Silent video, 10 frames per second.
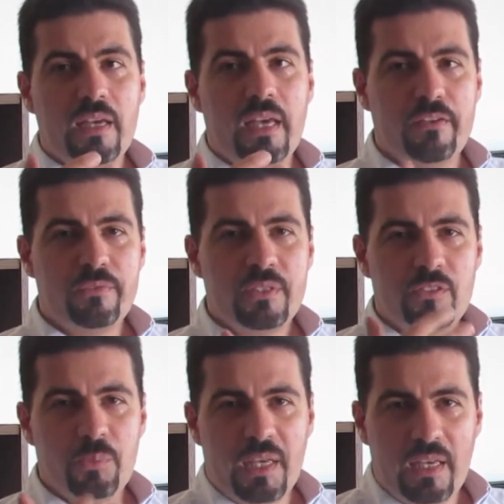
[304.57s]
every
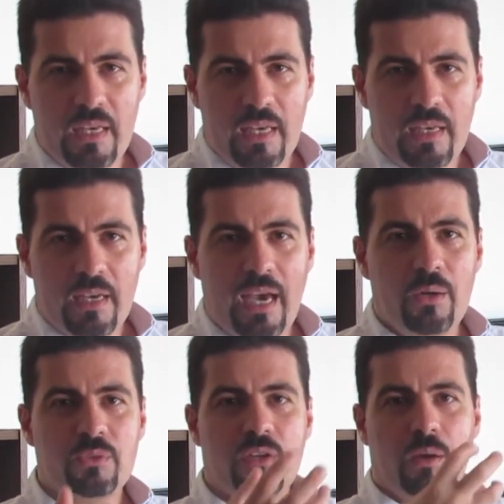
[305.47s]
speaking
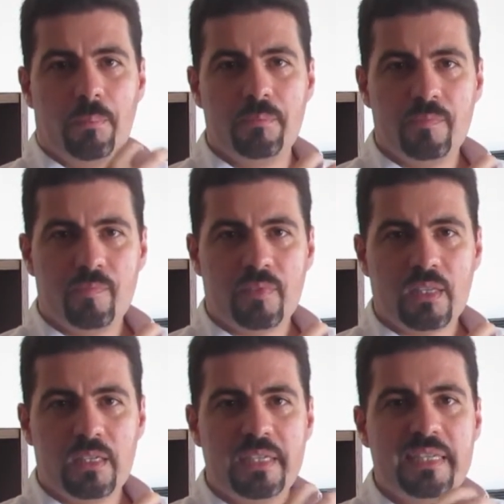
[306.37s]
outcome
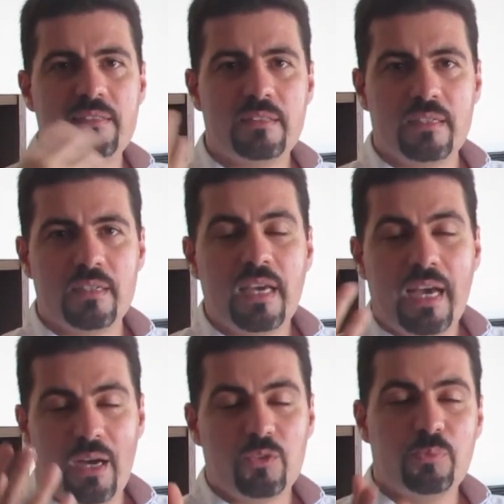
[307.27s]
needs an
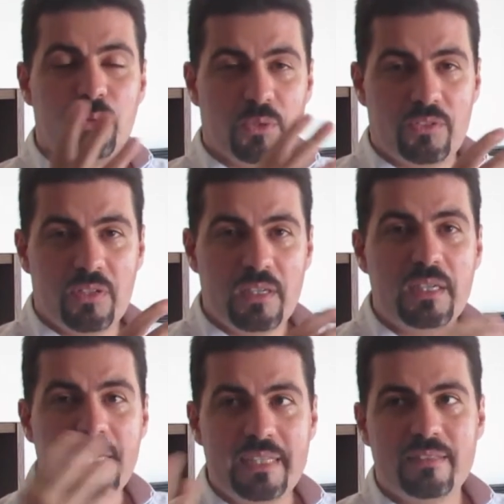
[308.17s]
output,
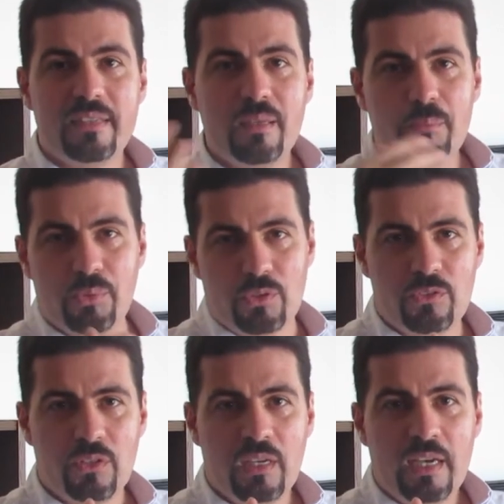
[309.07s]
needs an input.
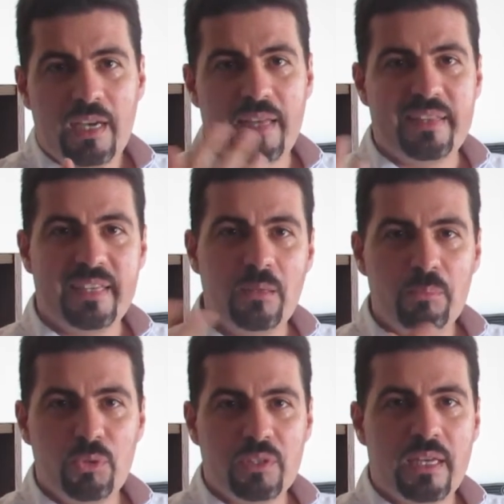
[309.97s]
And the
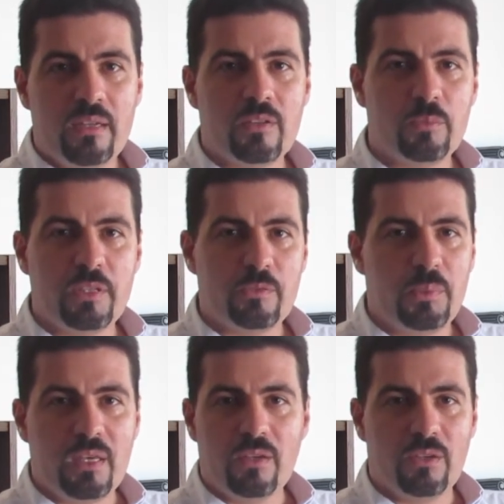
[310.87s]
input cannot be
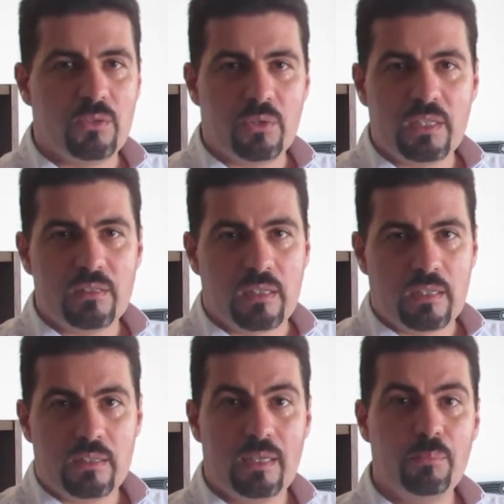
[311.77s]
speaking or writing.
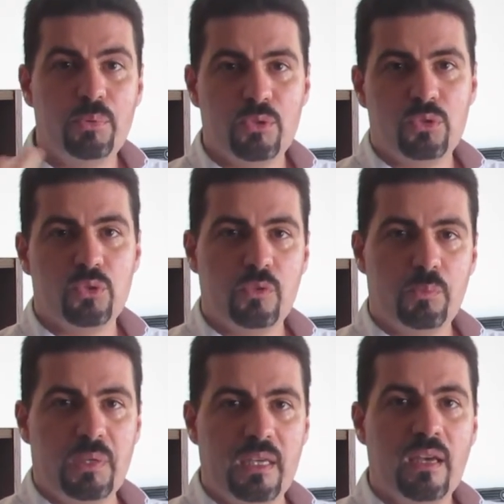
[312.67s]
The input should
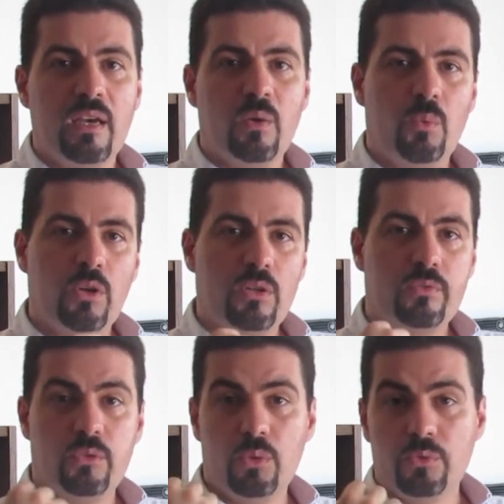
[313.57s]
be one
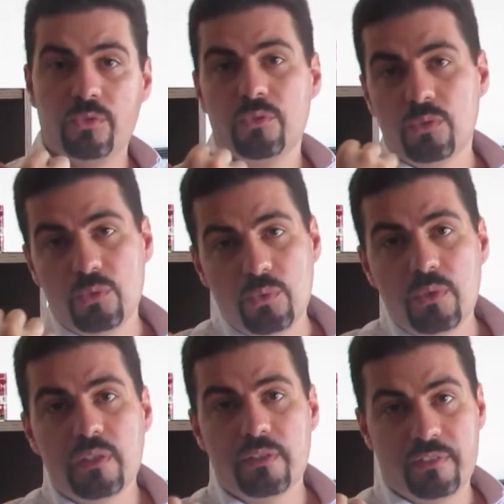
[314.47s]
of those two
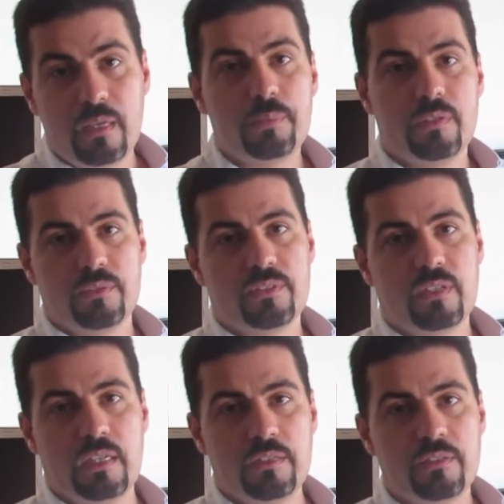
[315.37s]
receptive
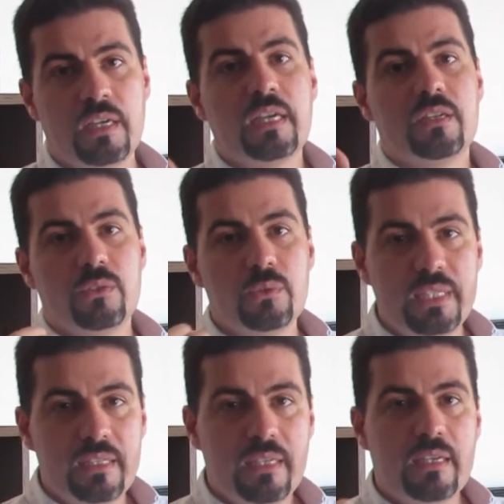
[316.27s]
skills,
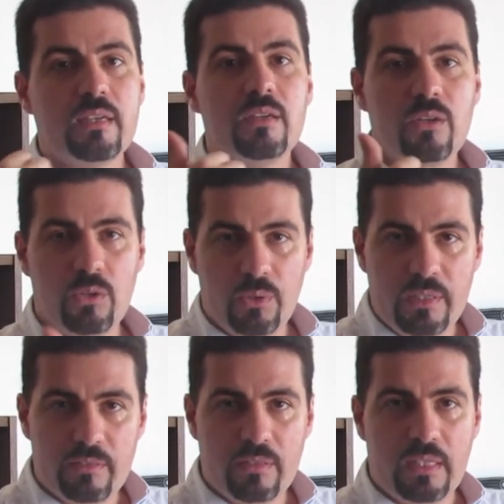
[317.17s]
reading or
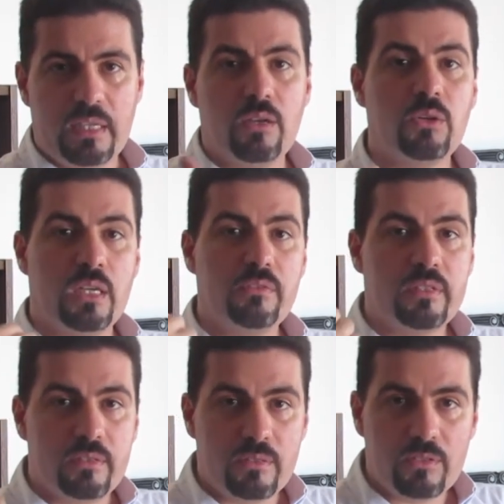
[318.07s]
listening, or
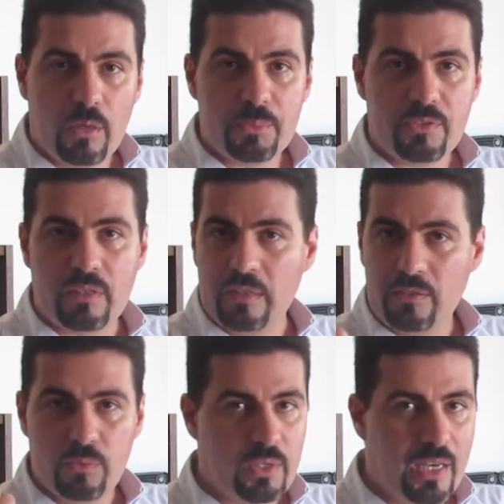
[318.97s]
even sub skills,
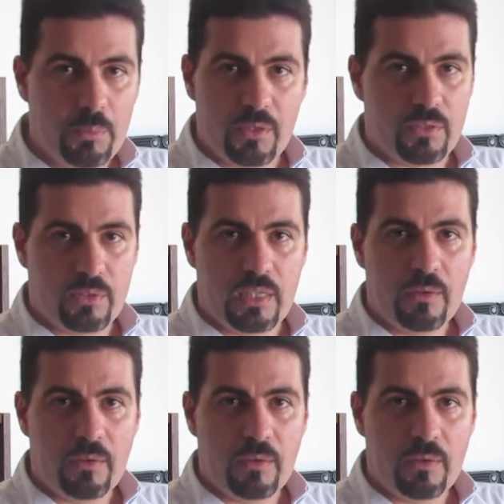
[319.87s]
vocabulary.